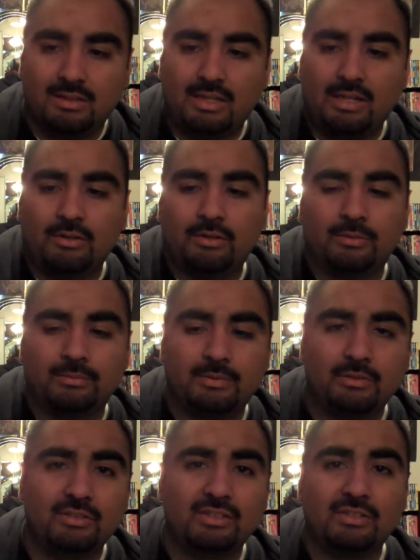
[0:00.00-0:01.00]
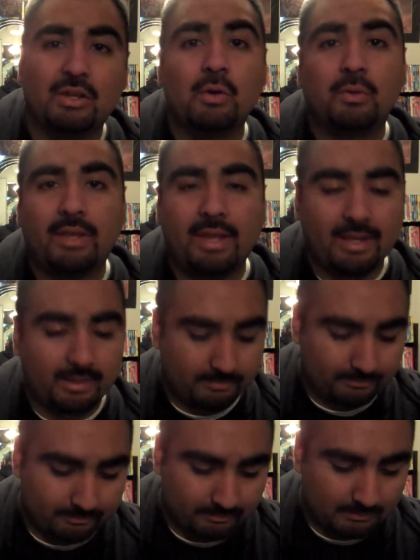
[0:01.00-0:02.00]
don't know. It was just okay.
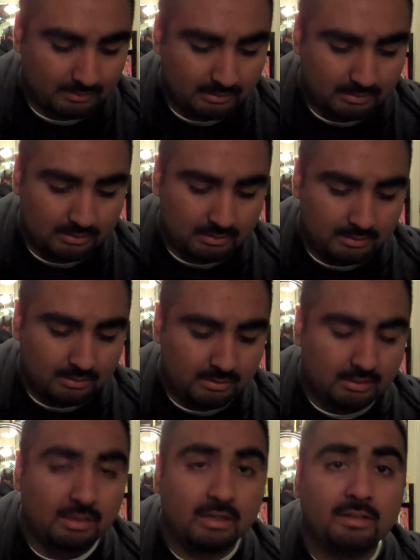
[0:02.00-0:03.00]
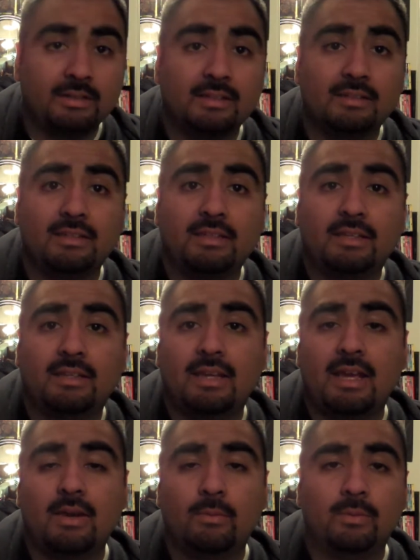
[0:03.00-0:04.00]
Next thing I
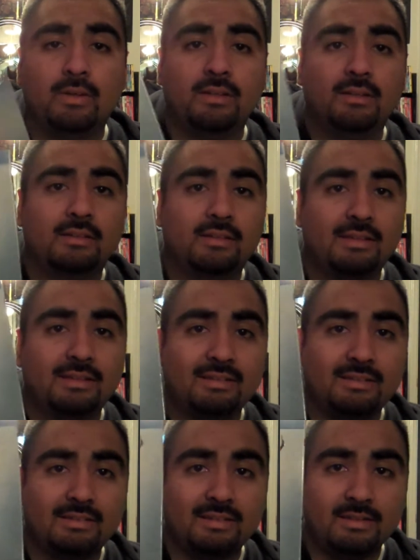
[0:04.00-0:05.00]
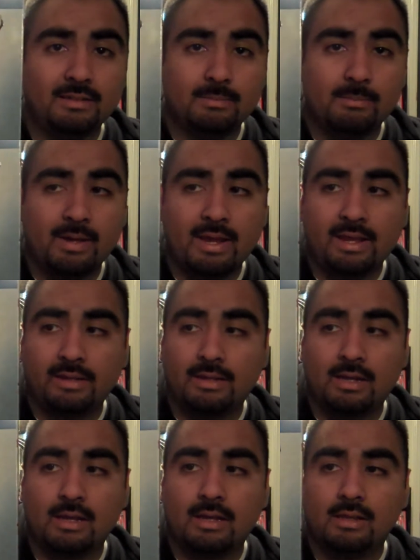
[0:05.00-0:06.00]
got was This Is It
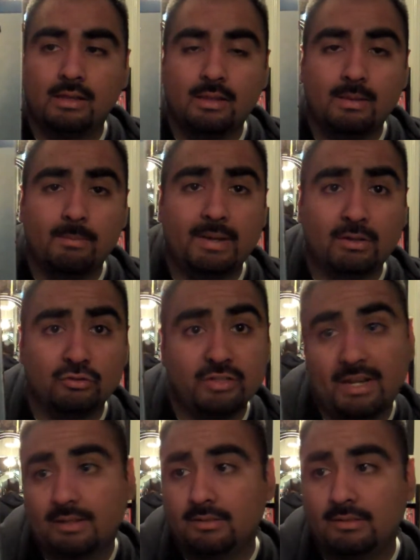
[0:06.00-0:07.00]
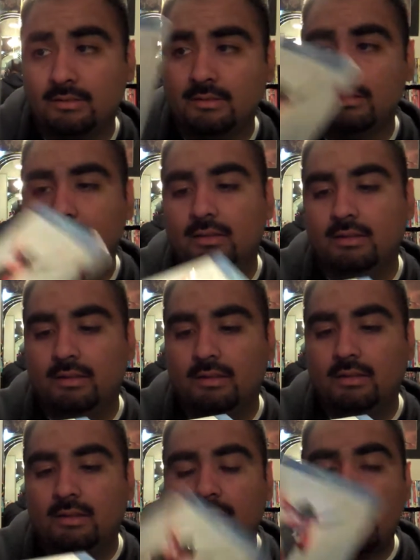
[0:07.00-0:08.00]
by Michael Jackson.
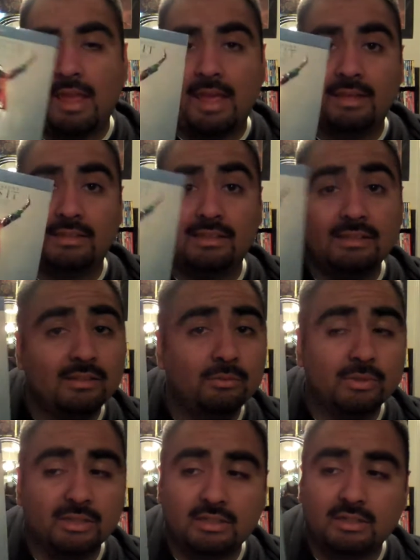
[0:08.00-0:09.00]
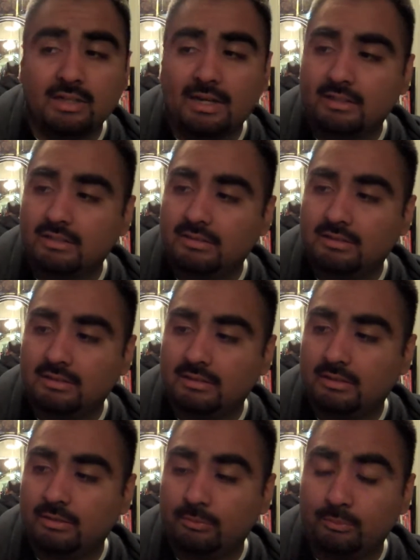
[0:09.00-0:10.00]
And this is really good, actually. It's
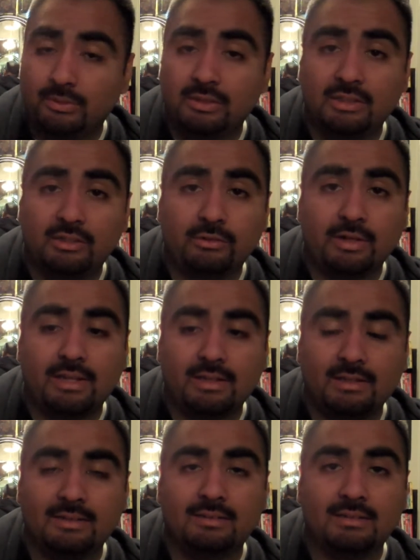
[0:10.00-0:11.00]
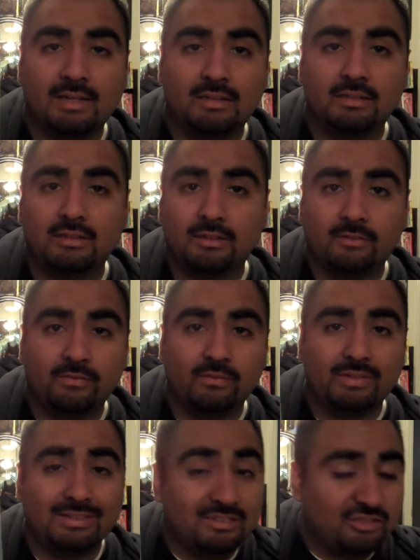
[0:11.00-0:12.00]
a really great inside look of
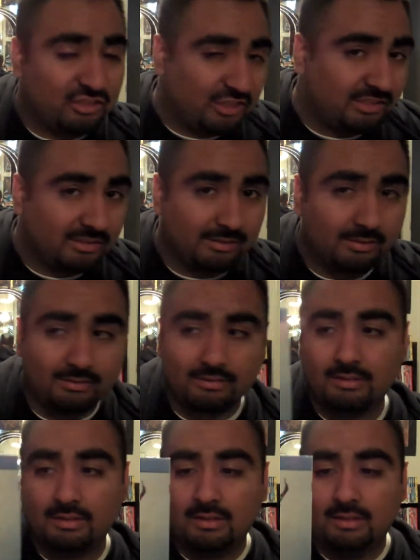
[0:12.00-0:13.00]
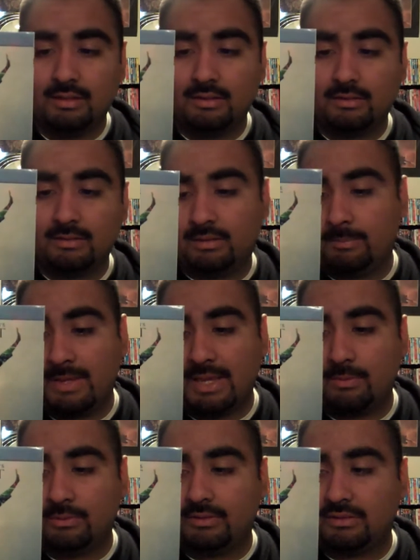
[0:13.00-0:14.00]
his genius. The
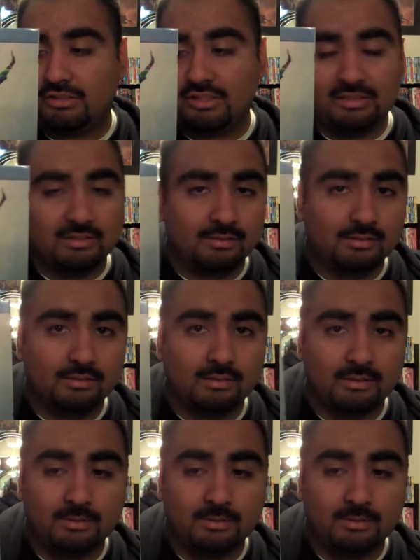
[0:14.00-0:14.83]
man was a genius.